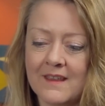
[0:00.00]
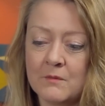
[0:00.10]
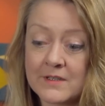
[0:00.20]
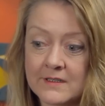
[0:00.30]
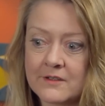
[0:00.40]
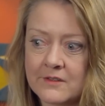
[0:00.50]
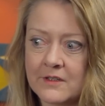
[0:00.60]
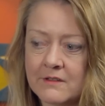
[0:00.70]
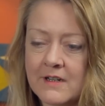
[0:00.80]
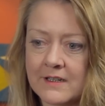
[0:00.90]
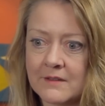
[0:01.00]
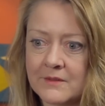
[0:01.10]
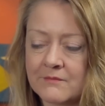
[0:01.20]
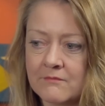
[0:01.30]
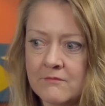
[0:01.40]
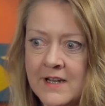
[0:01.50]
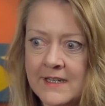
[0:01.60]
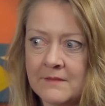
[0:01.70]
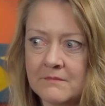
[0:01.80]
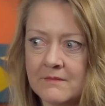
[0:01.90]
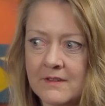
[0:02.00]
was literally on the run. It was really